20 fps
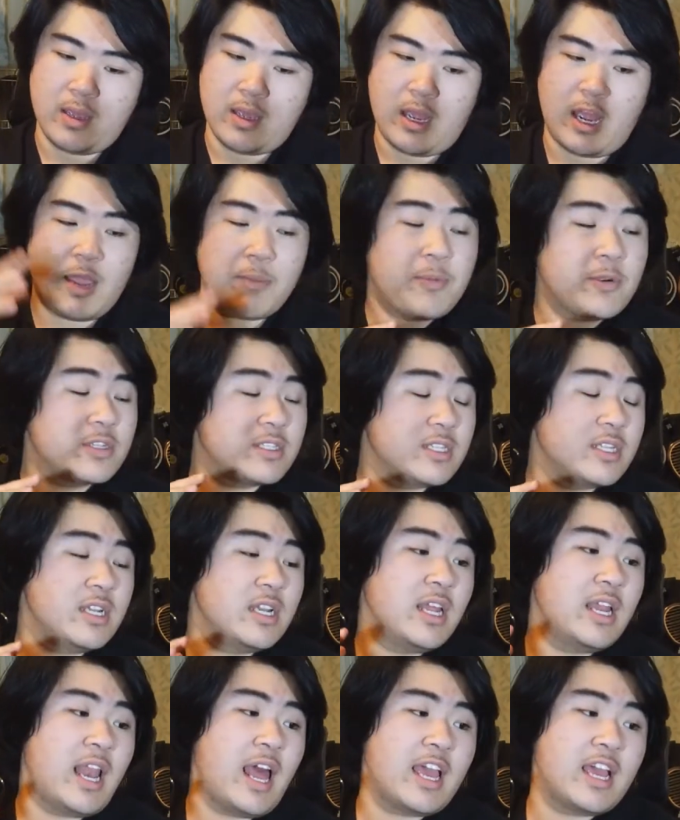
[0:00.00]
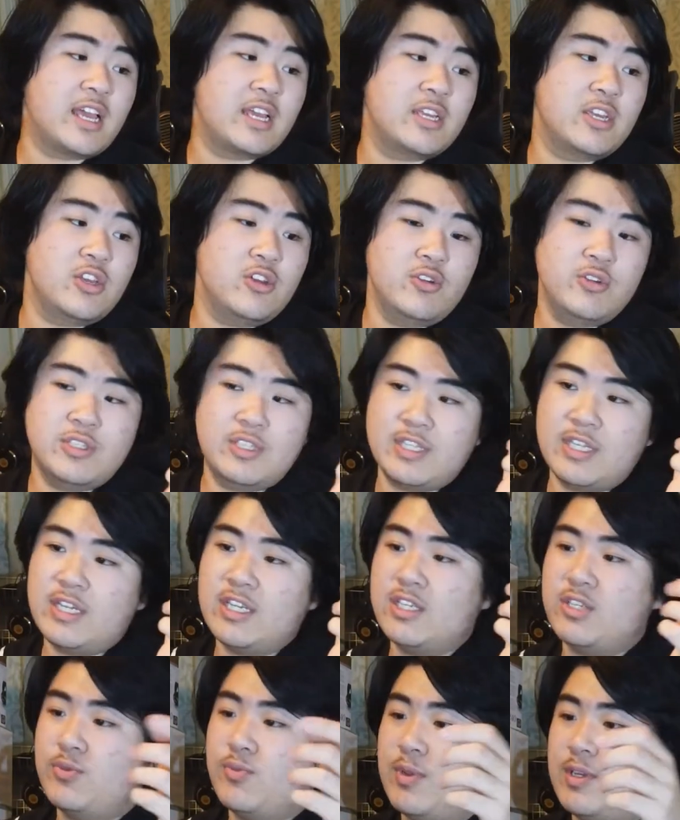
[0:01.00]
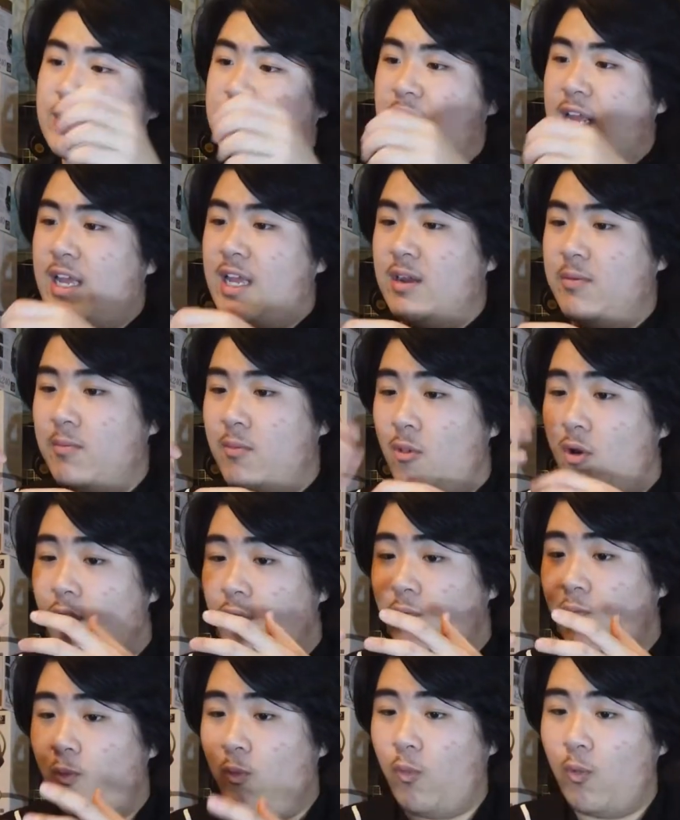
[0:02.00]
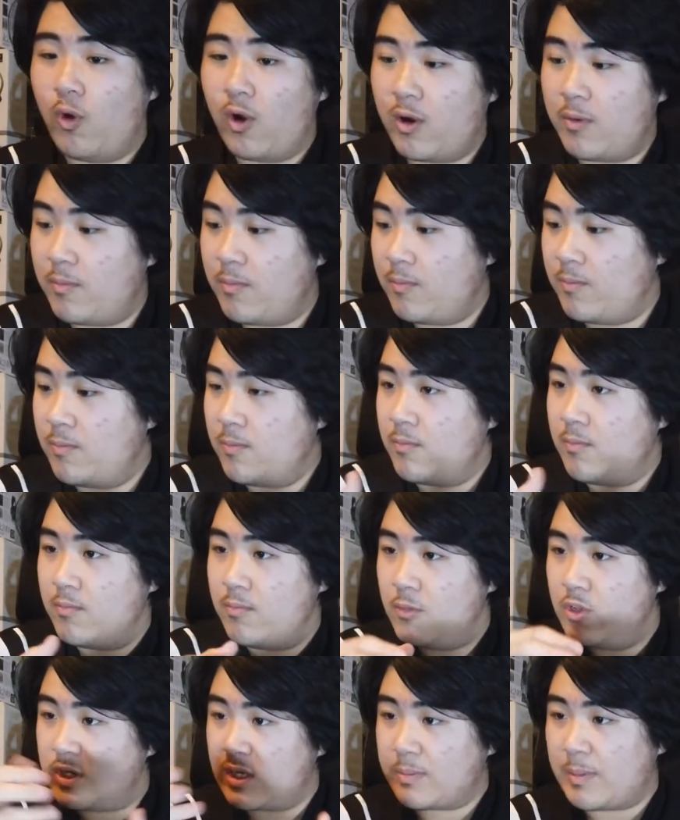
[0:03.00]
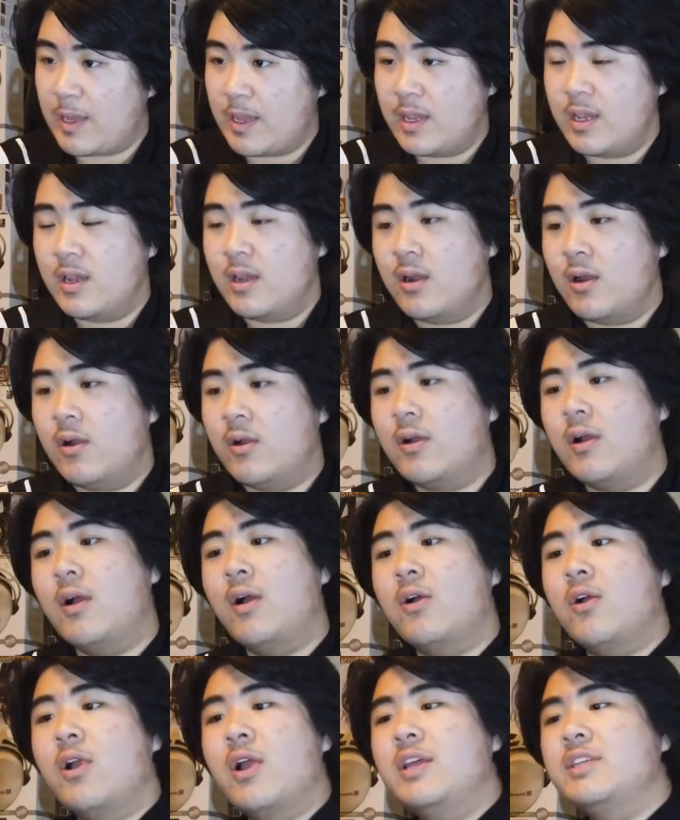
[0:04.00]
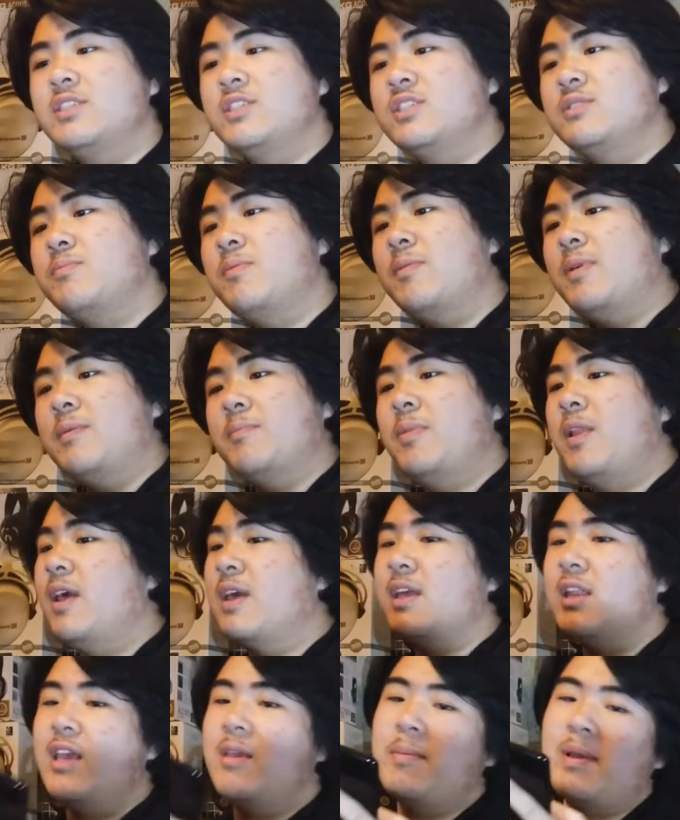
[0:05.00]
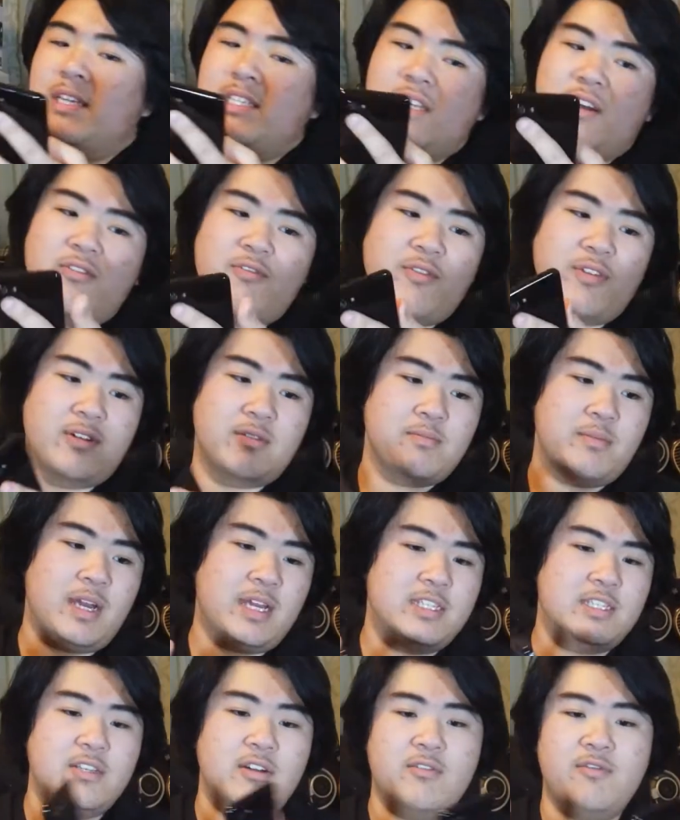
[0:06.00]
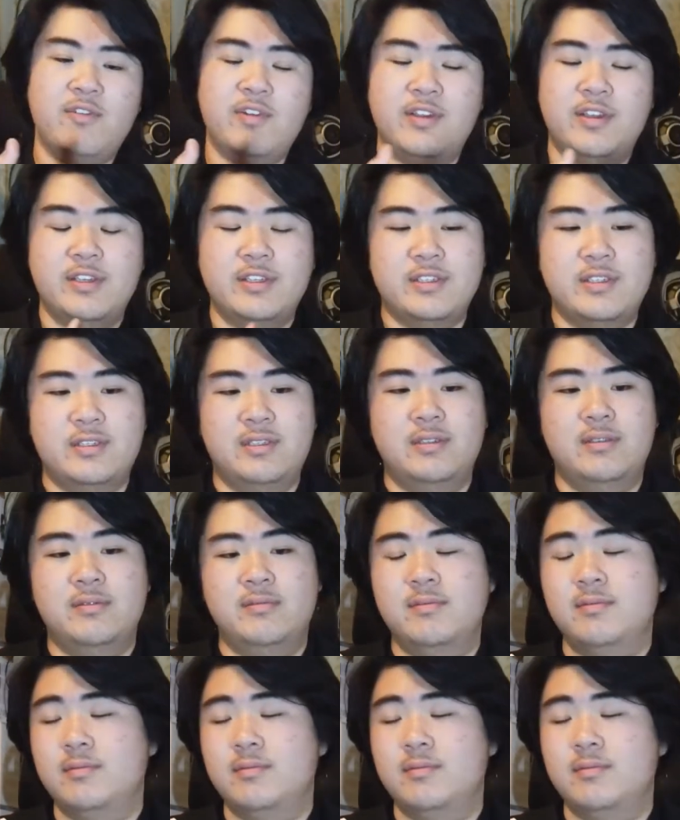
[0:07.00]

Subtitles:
I personally like use this with like a more warm music, or I just plug it in my cell phone. My cell phone is